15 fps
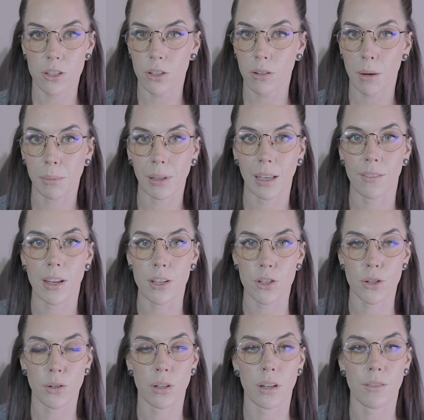Two, I believe
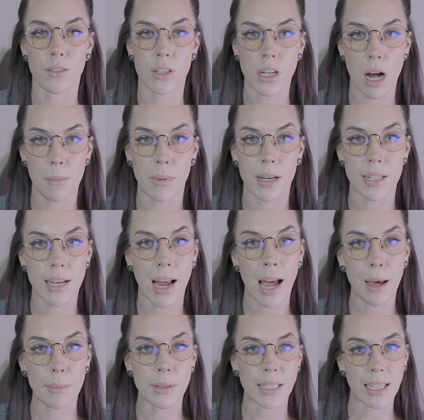intuitive dominant
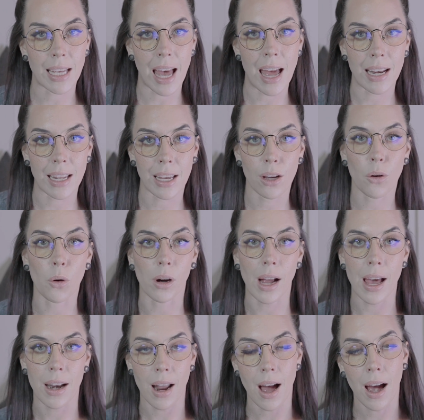types, NE or
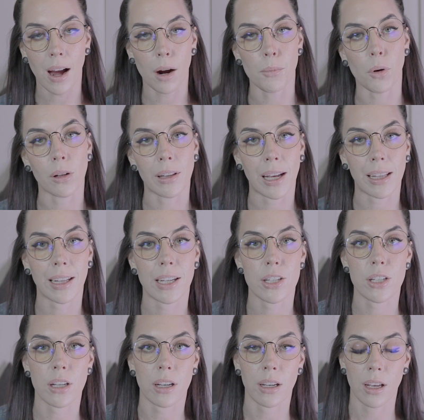NI, are more likely
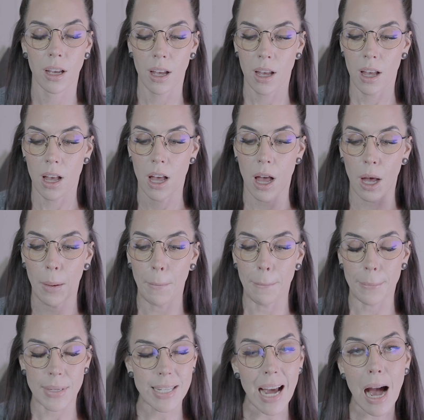to
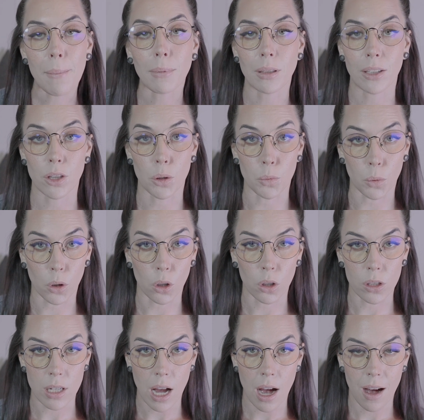dabble in the
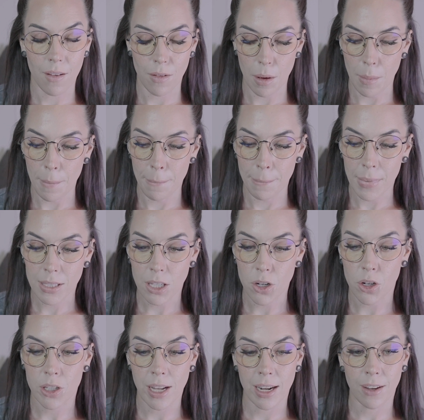world of
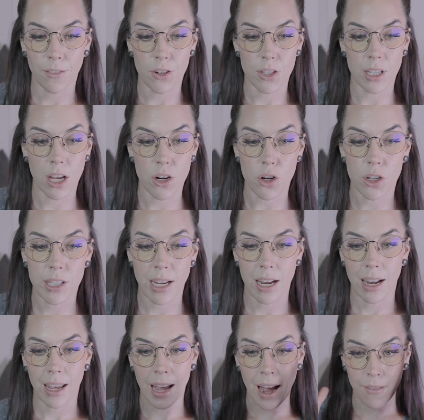misunderstanding versus
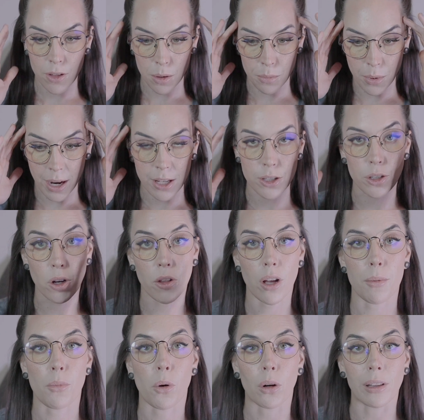understanding, have their brains go
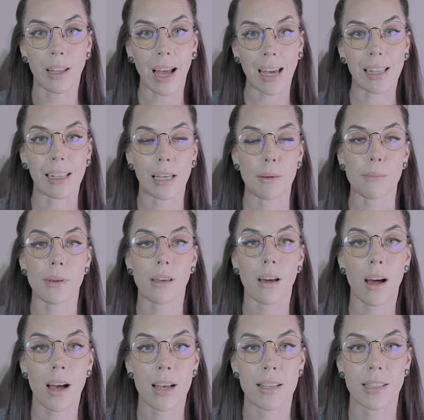there more likely
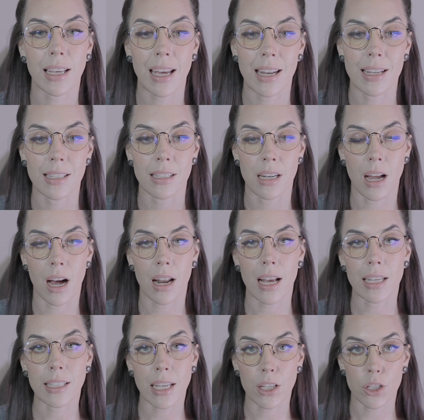because it is not
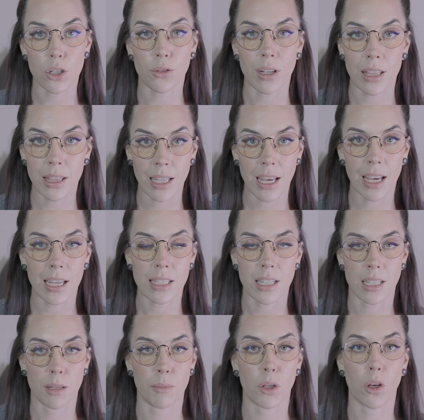a sensory thing, it's
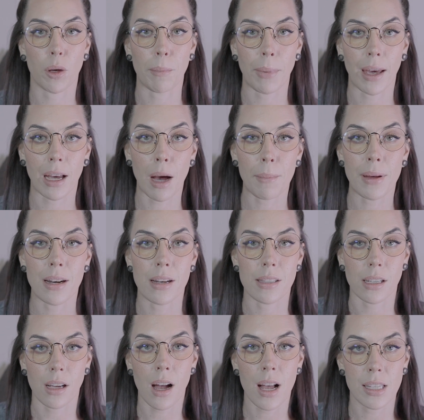not something you can pick up, it is
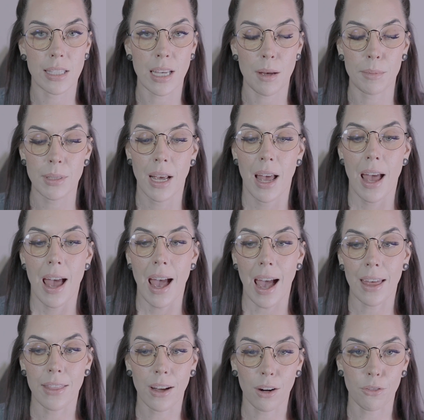a concept,
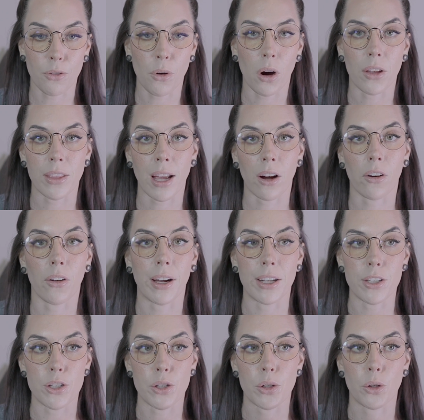and therefore they are
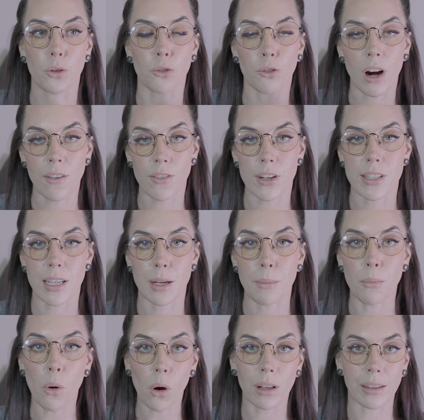going to reference it
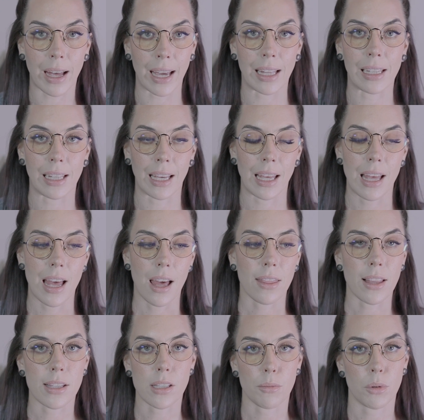more likely
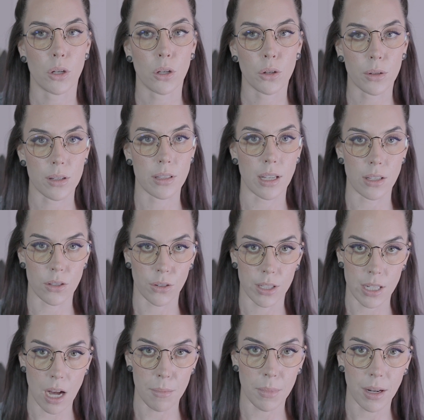than someone who is sensory
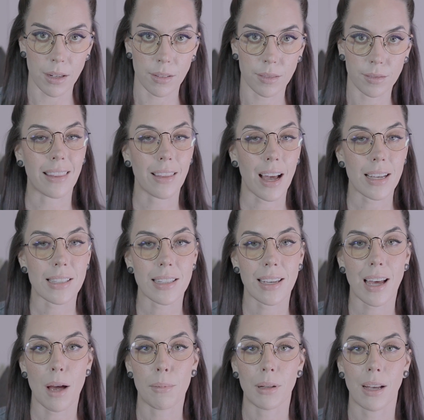dominant. And
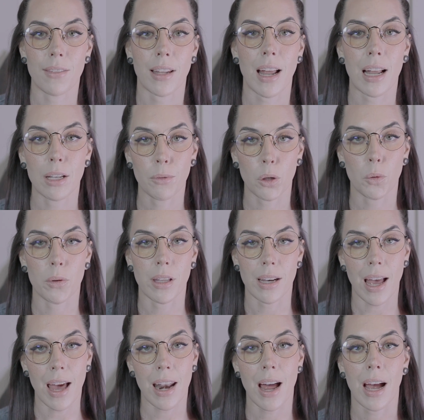lastly, I believe that anyone with
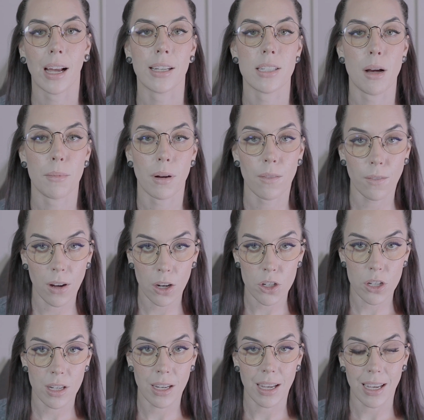an NI dominant
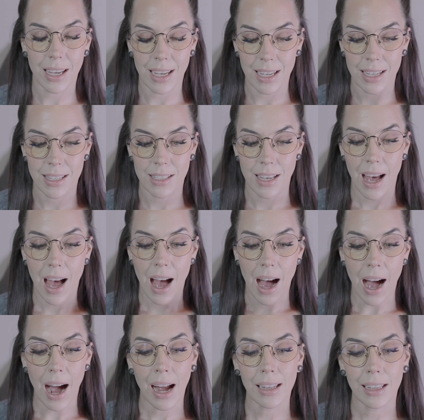function is
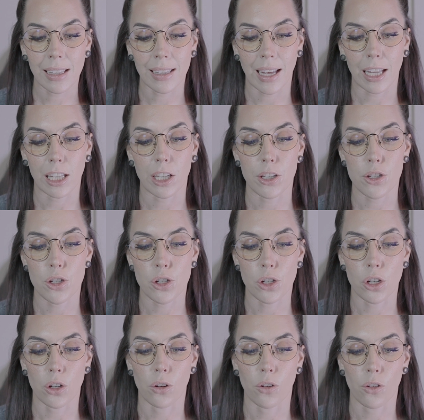highly likely
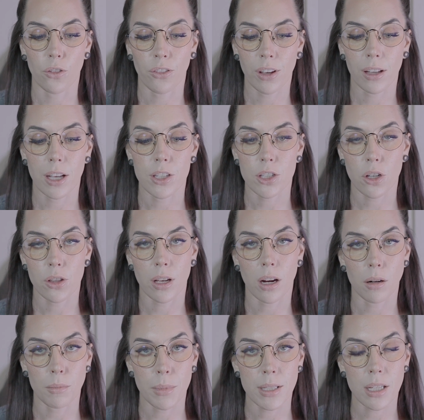to feel as though
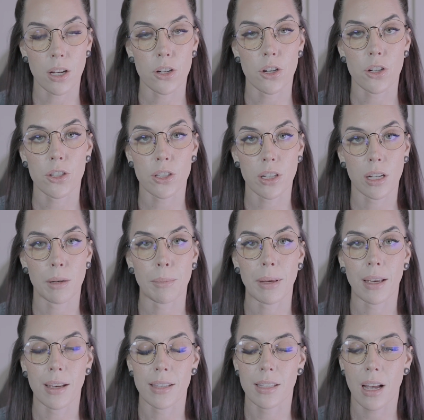they're misunderstood
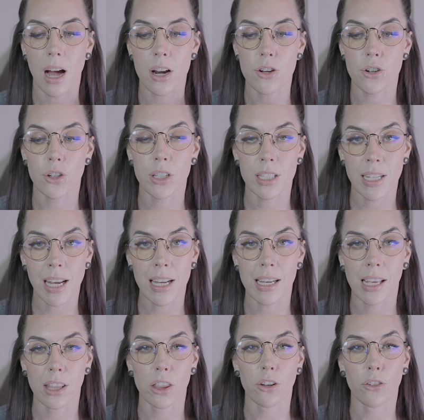because
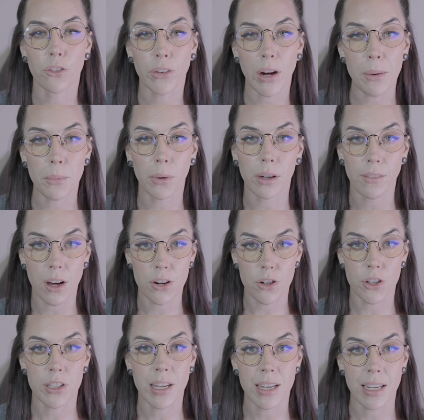understanding, the framework of
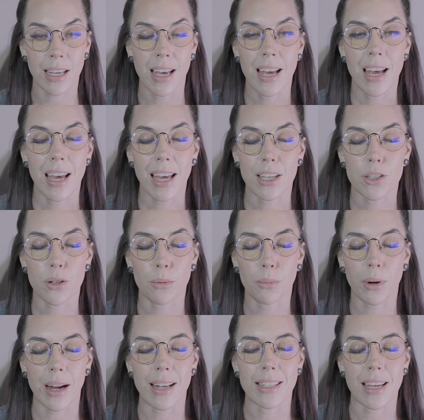understanding, is their
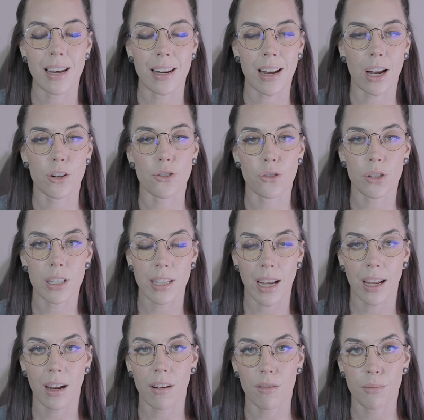brain's natural
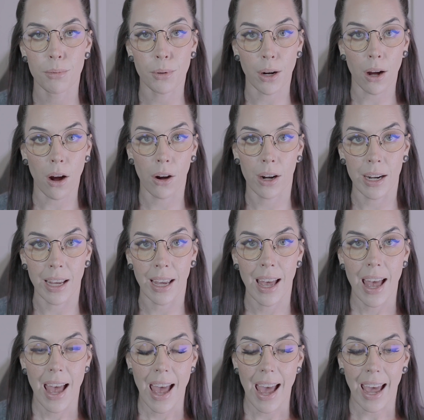state of priority,
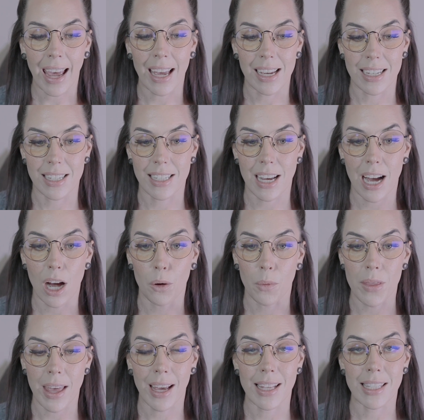and uh,
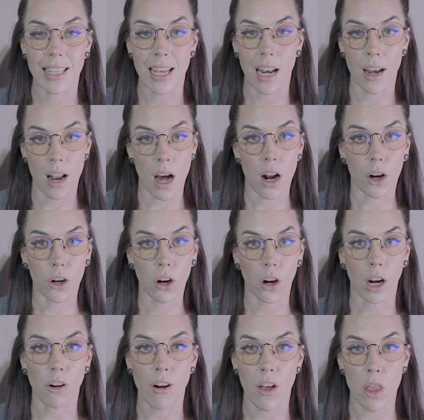when they can see that not
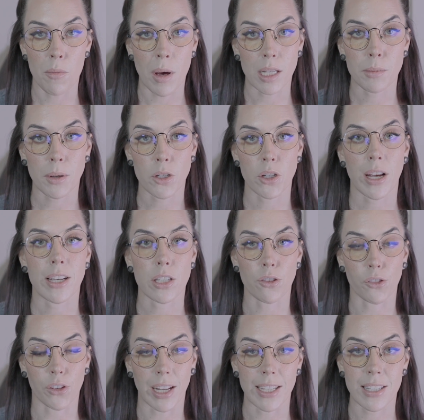occurring around them, especially as
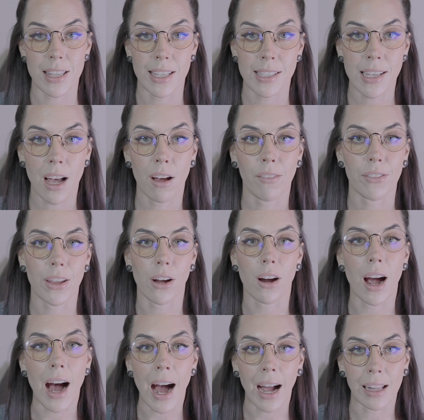a relates to the self, they are
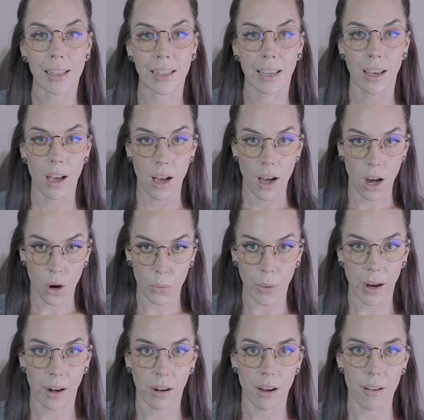highly
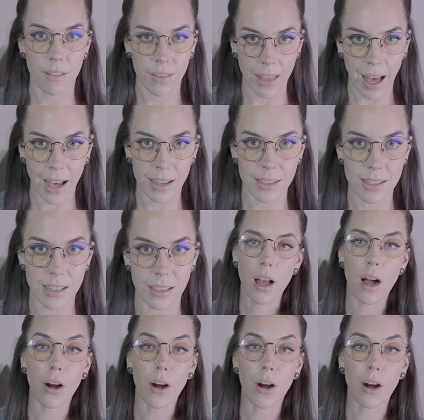aware of that.